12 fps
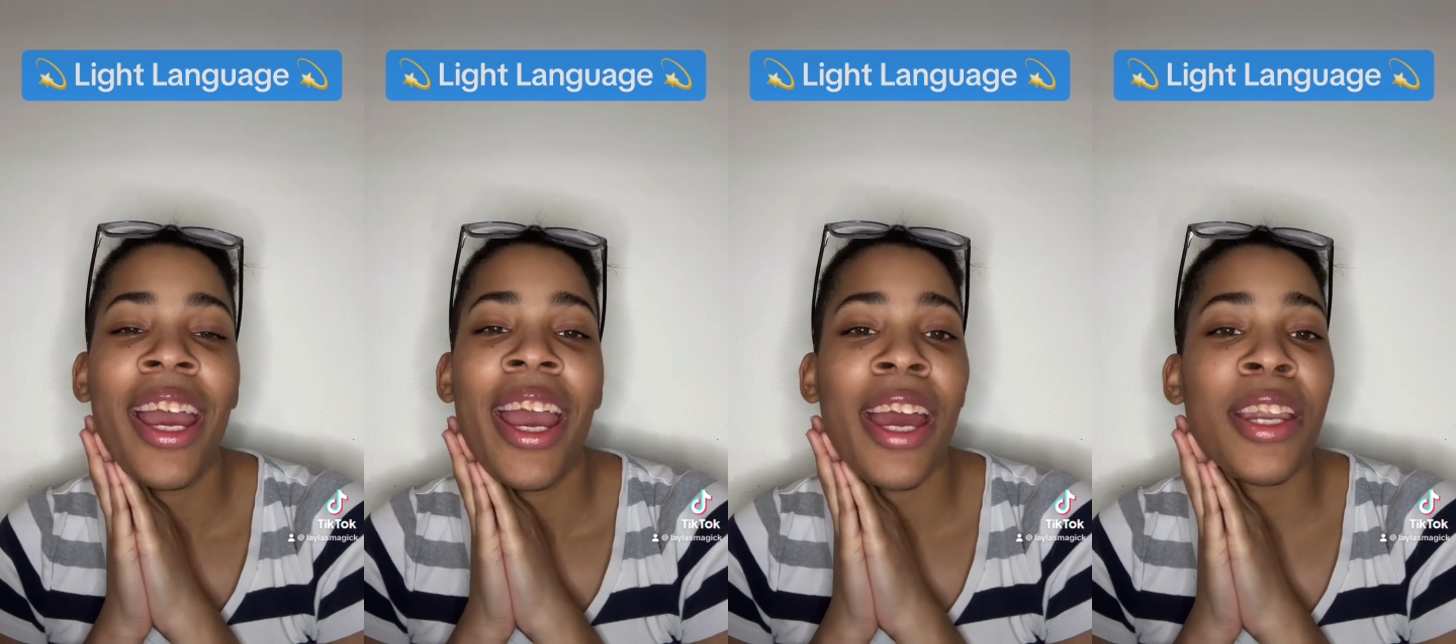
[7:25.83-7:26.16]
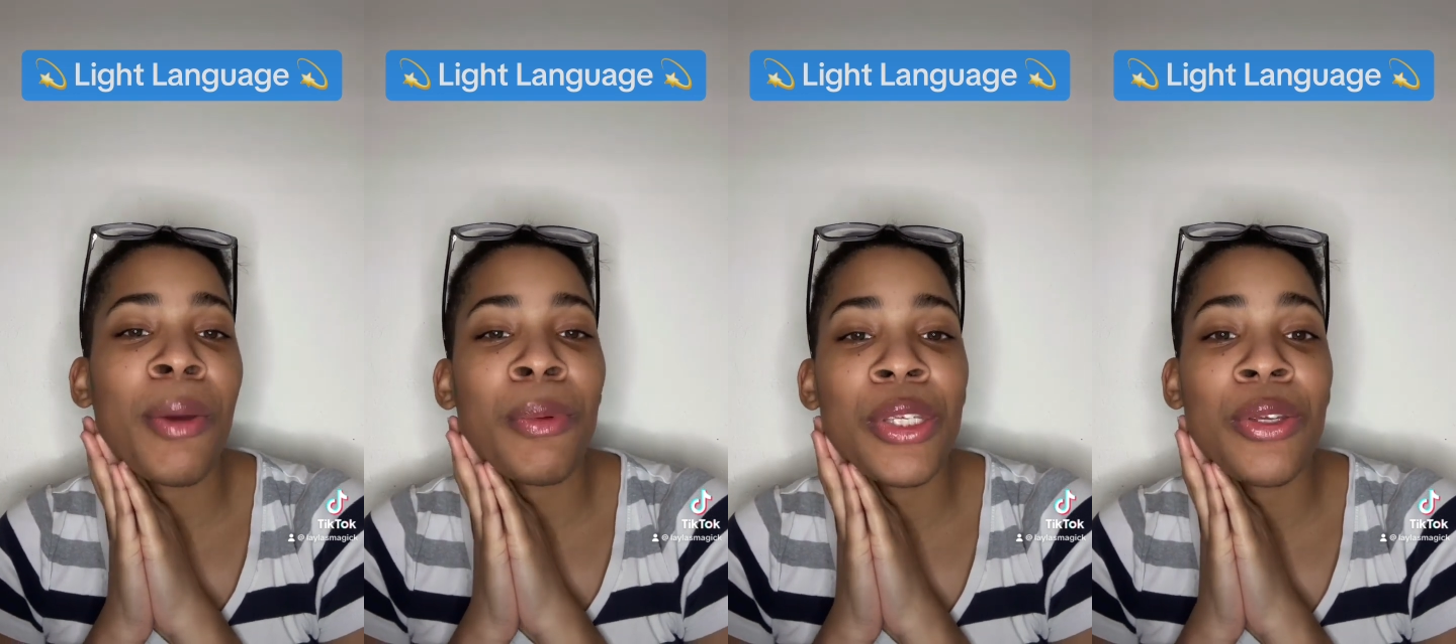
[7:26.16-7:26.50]
And I
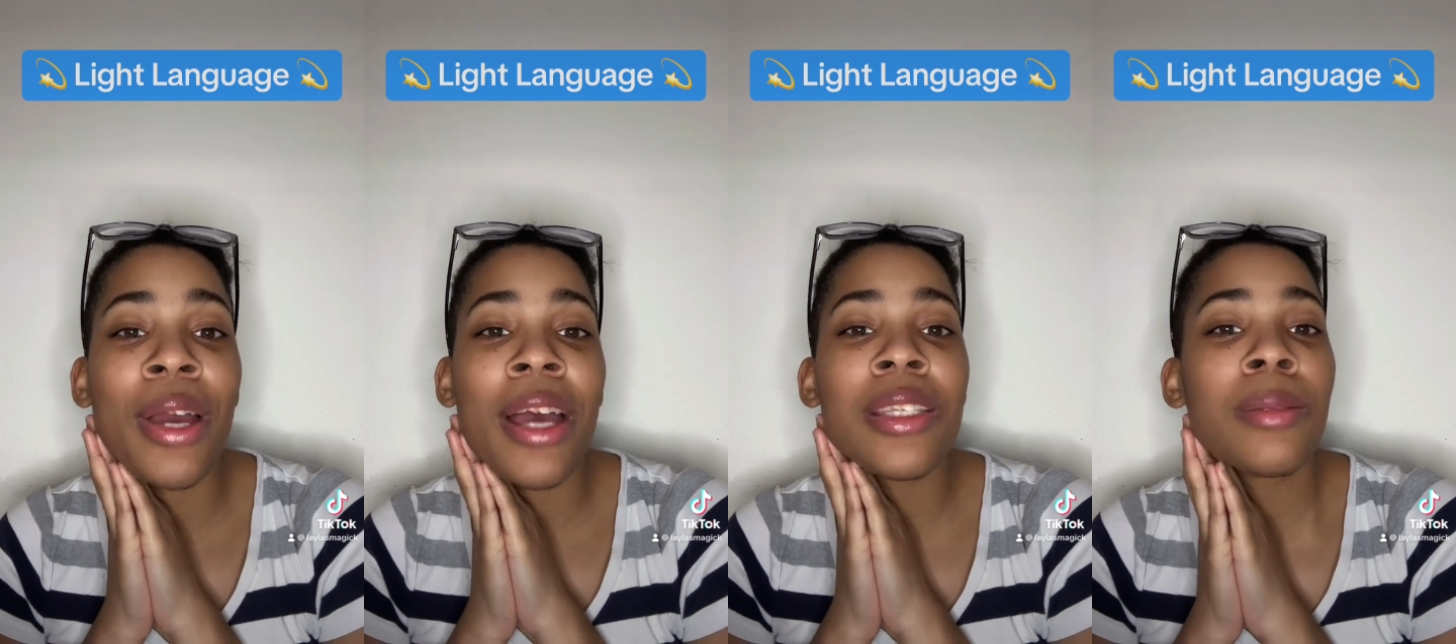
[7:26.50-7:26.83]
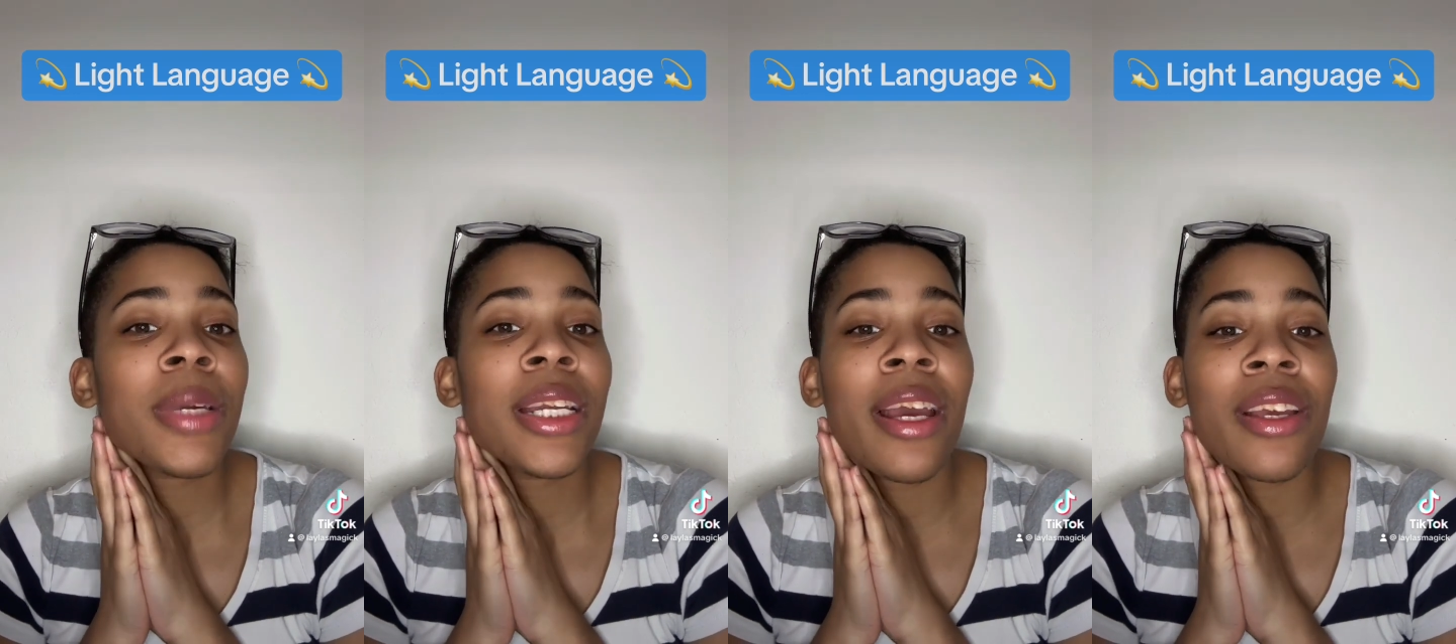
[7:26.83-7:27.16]
will see you guys in
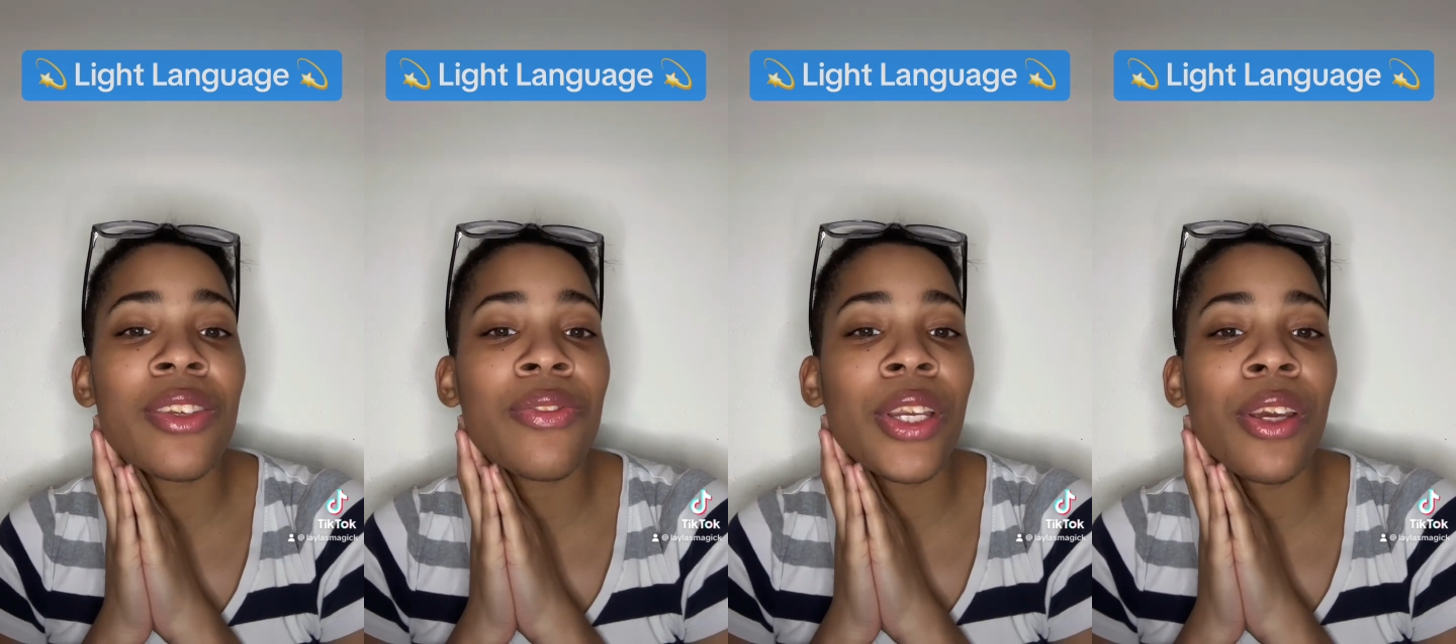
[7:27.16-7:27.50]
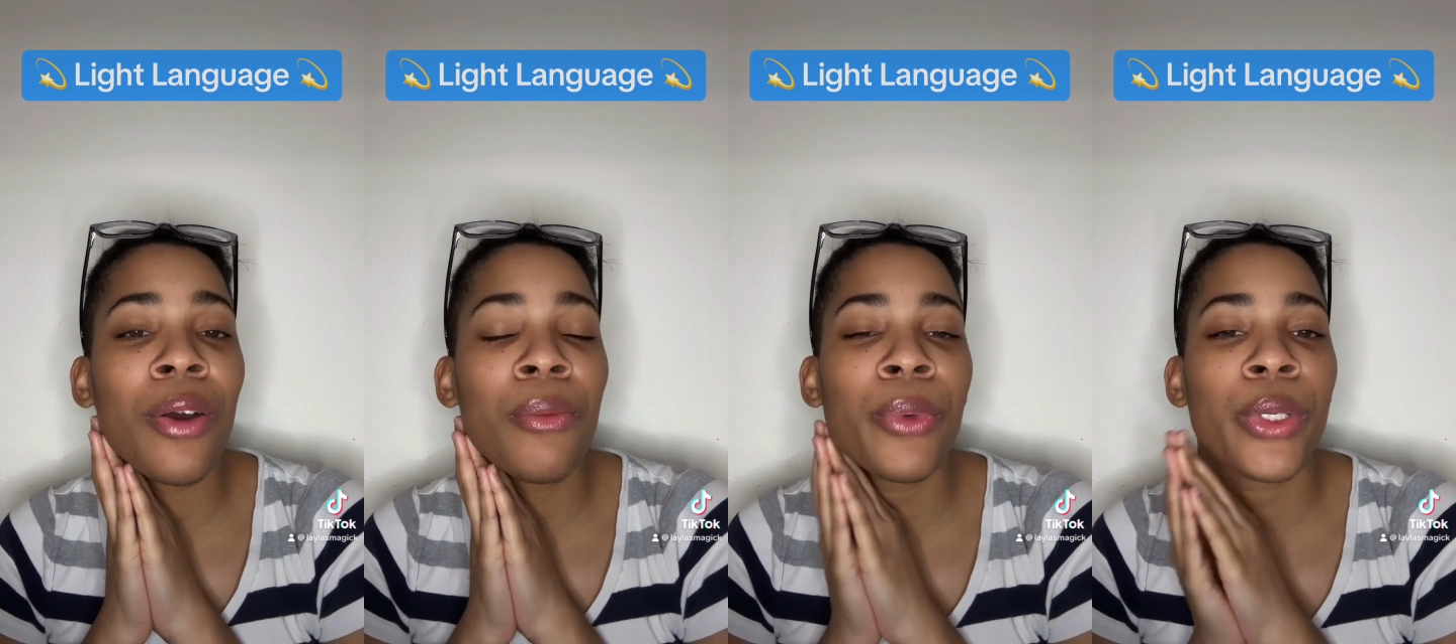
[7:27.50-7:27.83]
my next video,
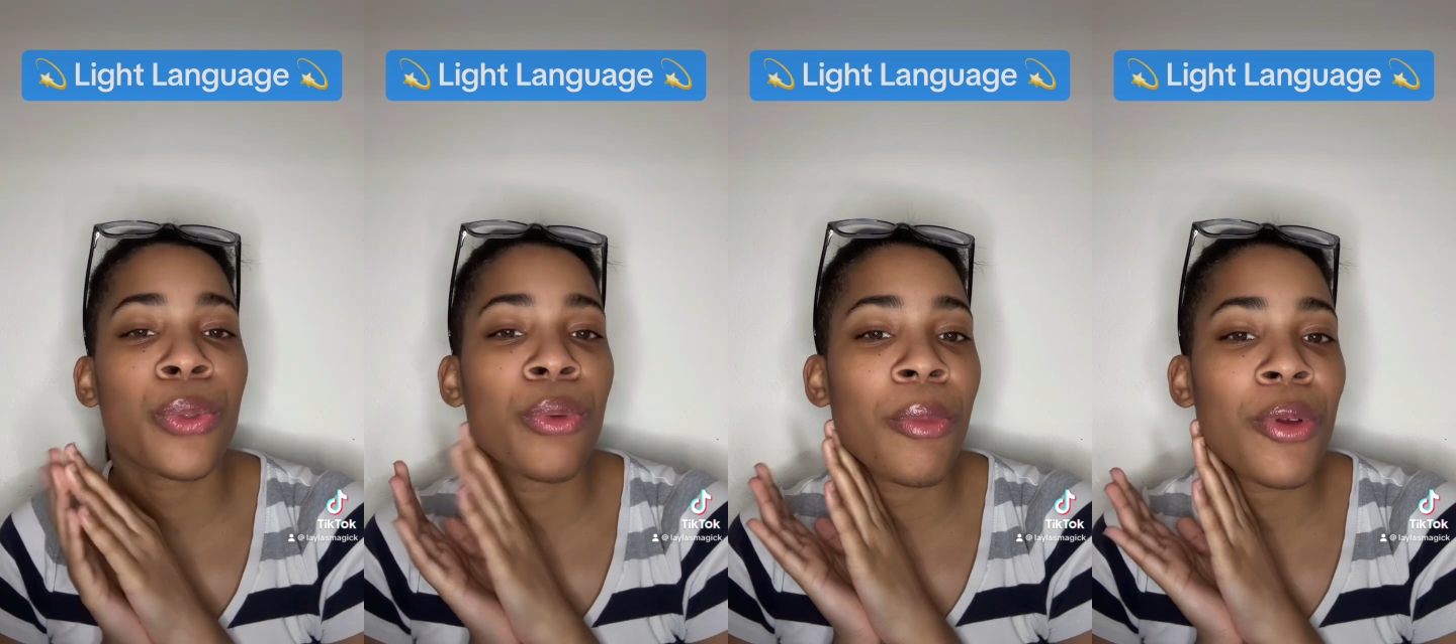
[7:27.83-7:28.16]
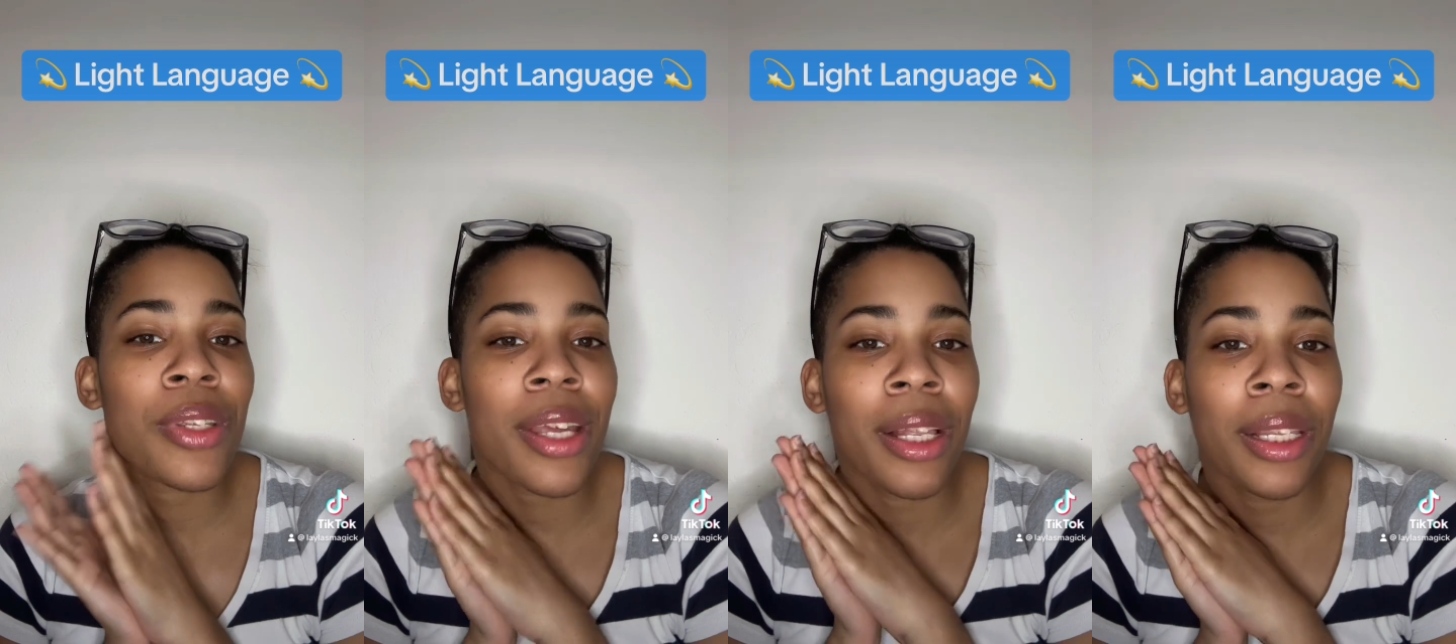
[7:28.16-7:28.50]
which will most
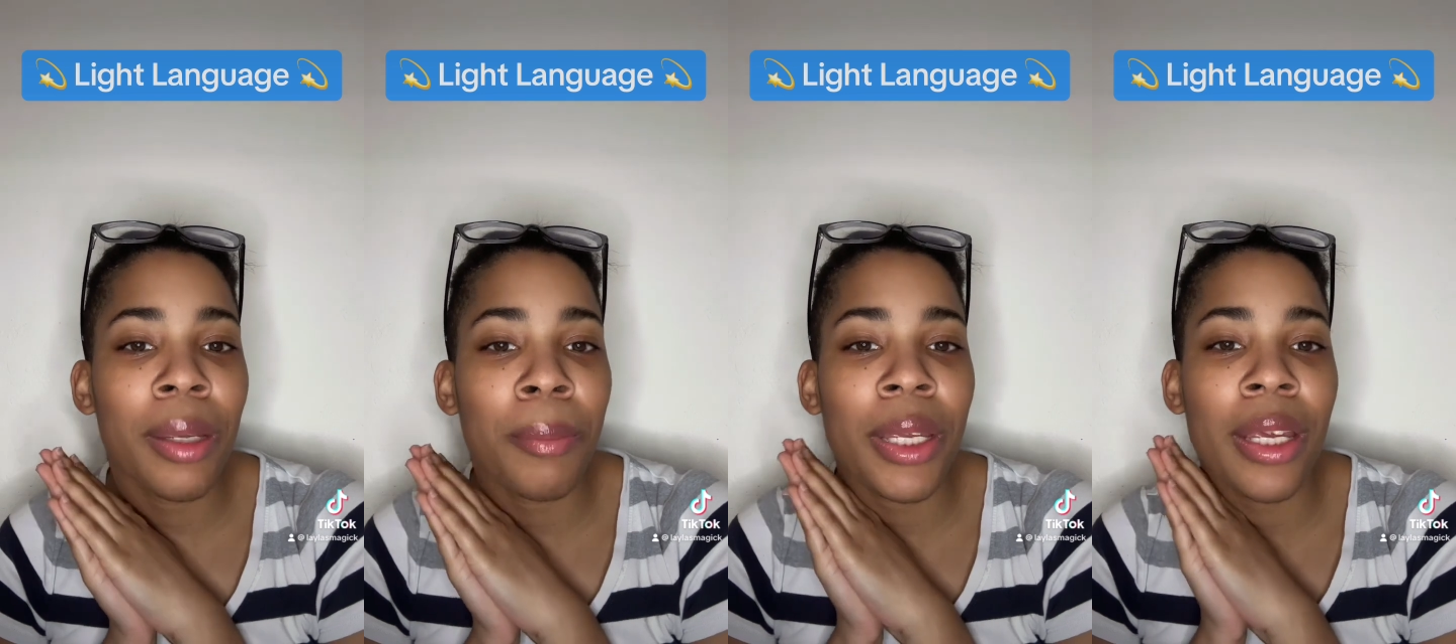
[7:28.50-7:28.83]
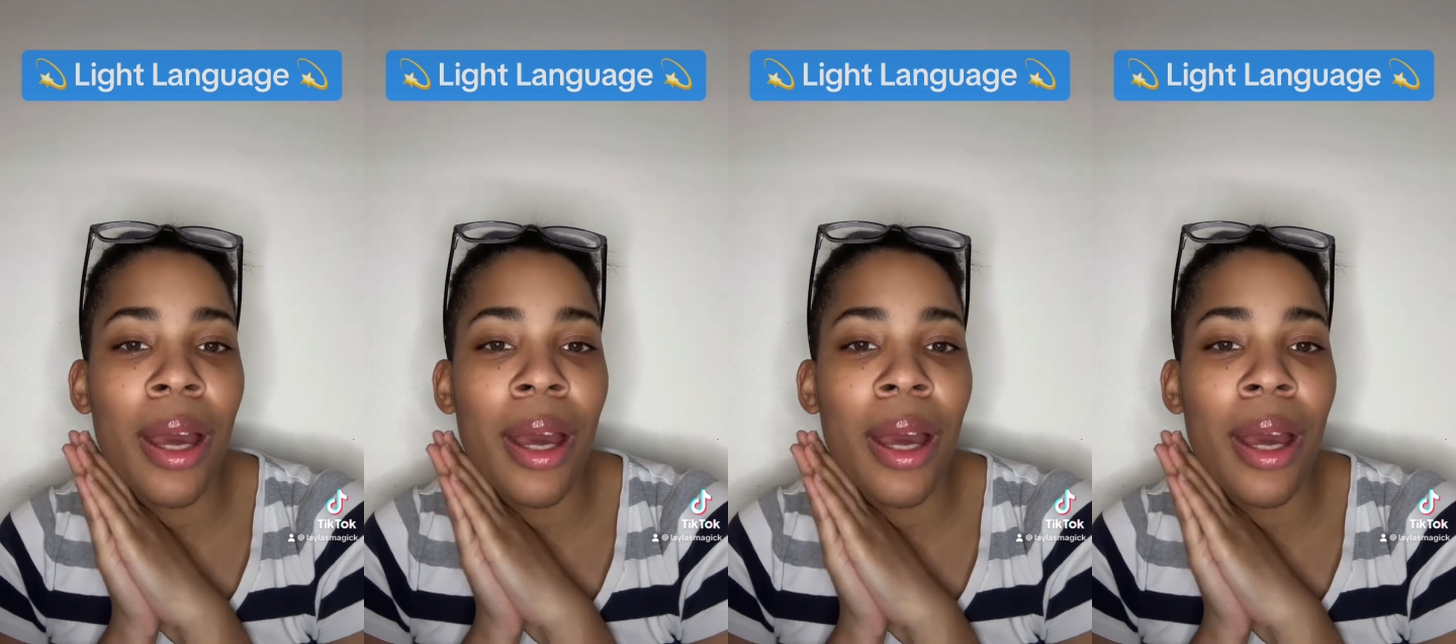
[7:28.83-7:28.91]
likely be